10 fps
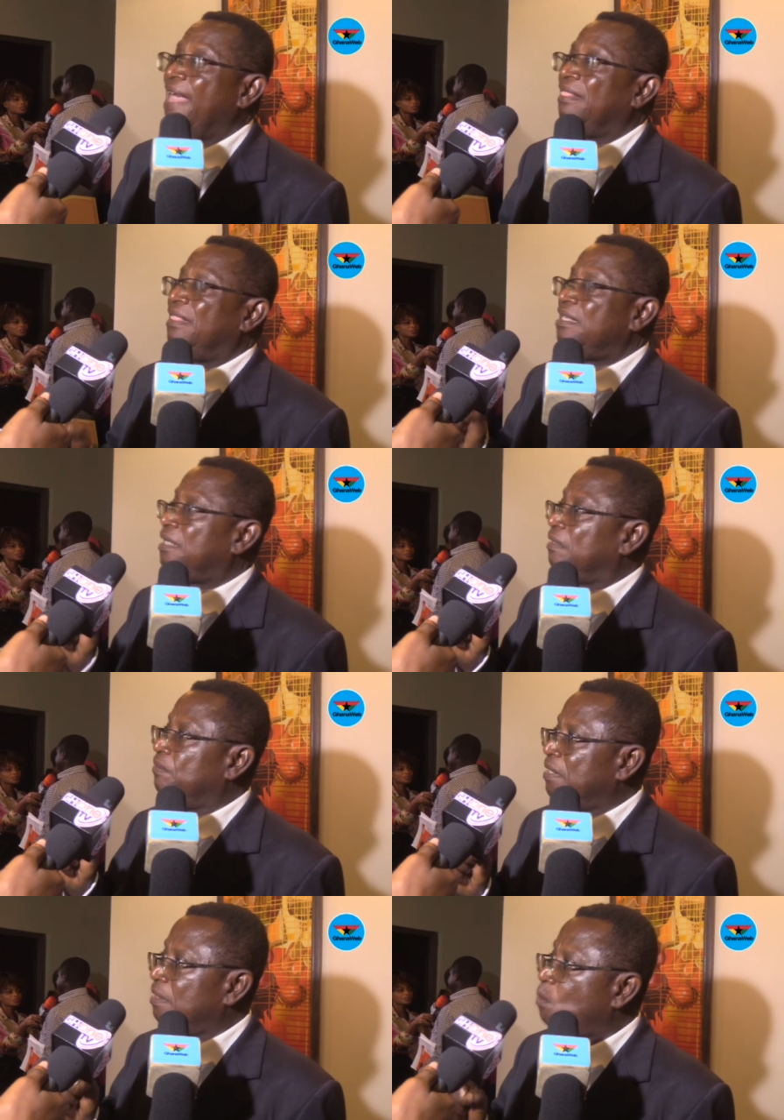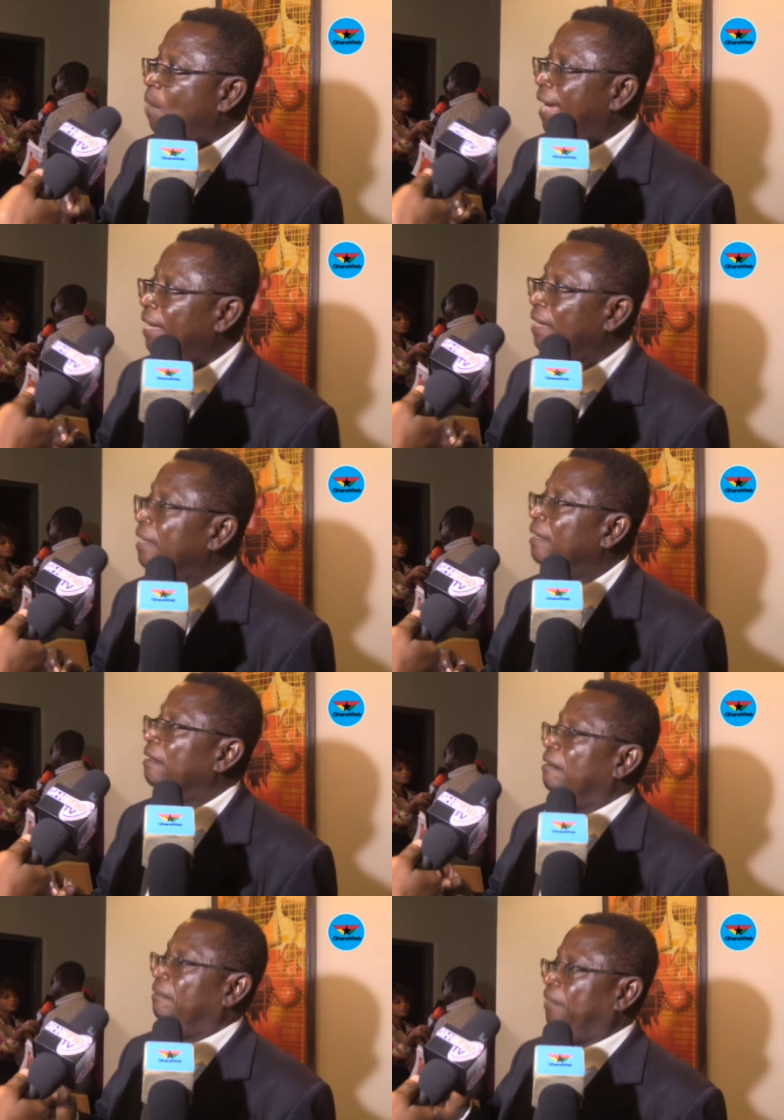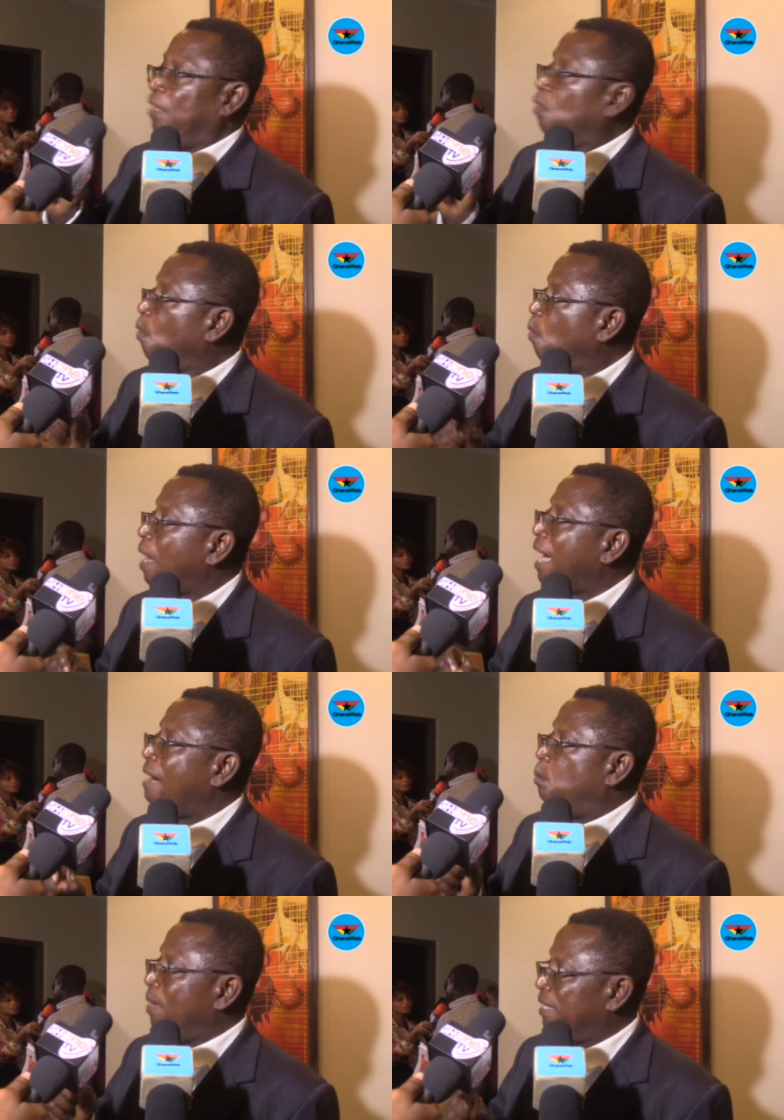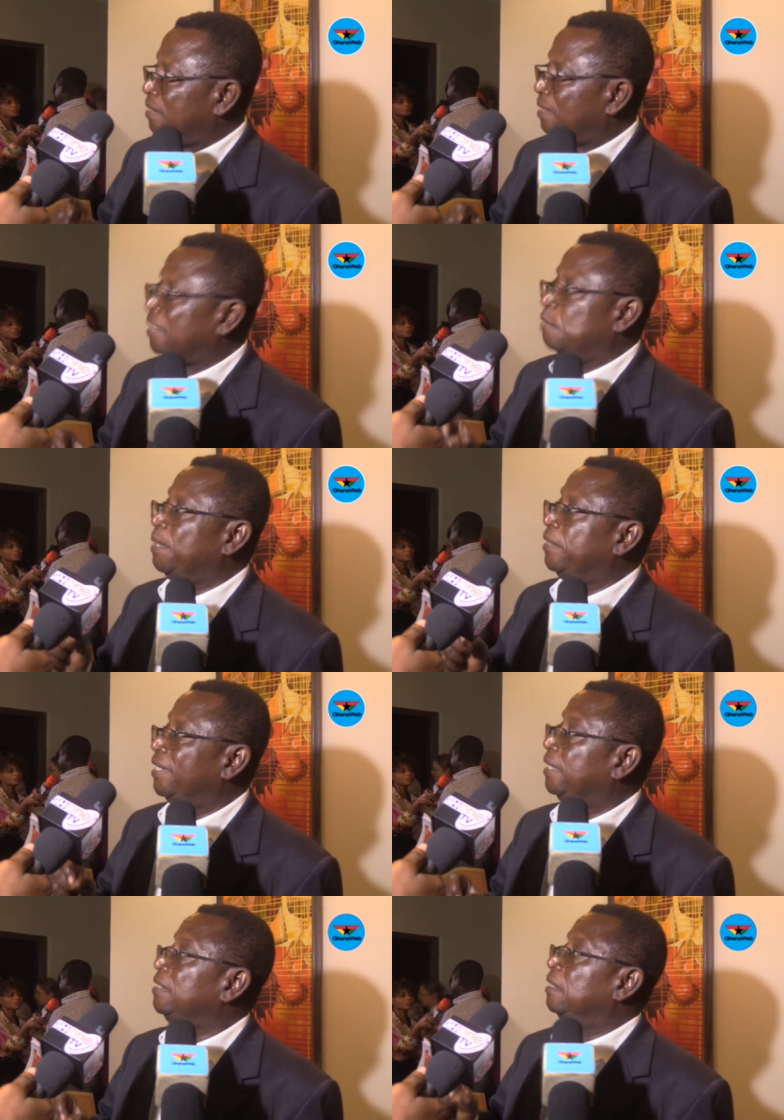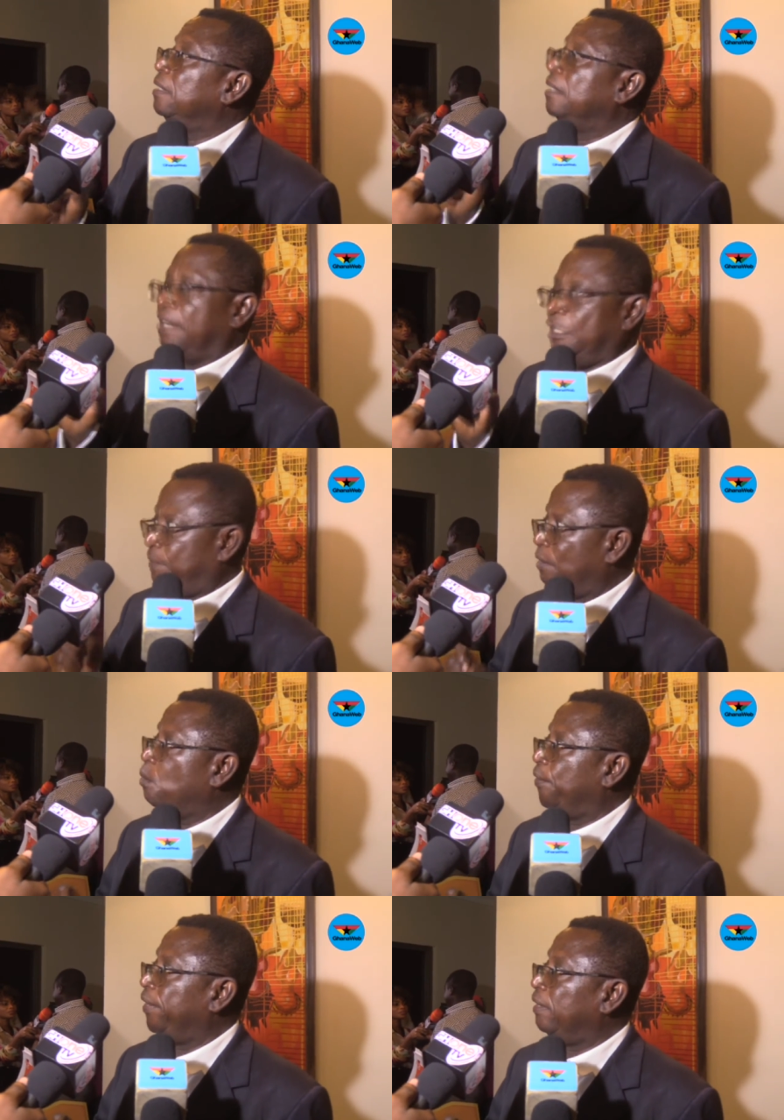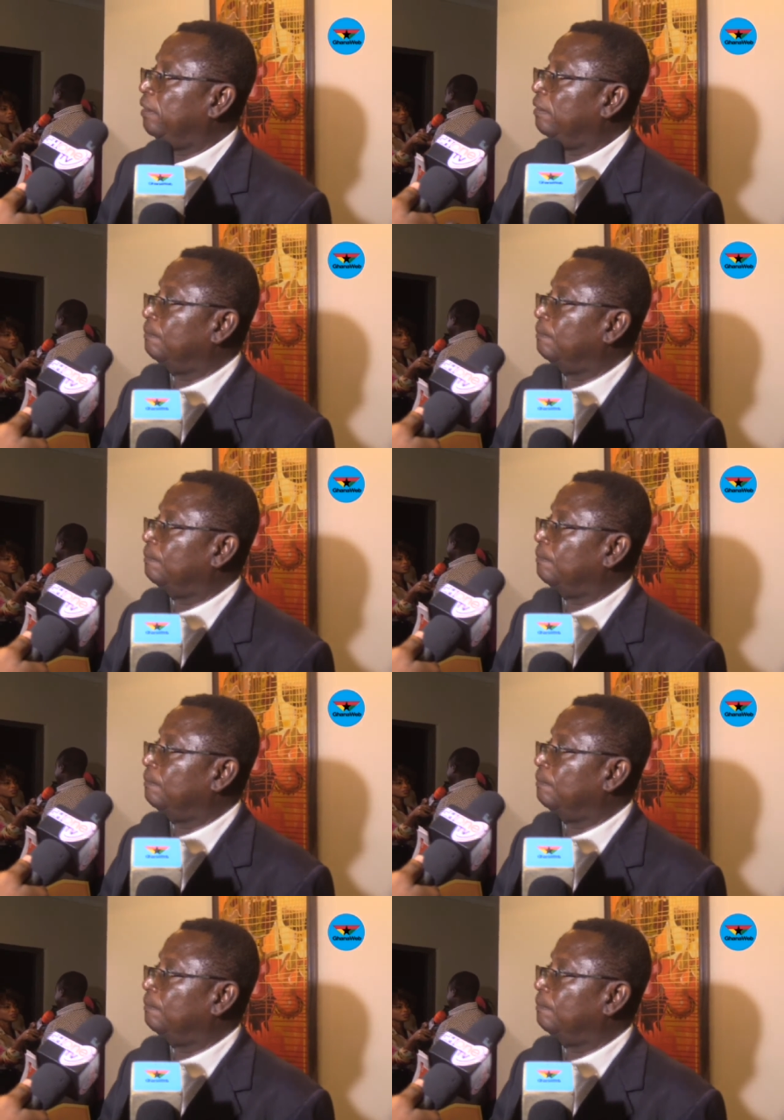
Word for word: and that's the reason why the low awareness that is being created is very worrying.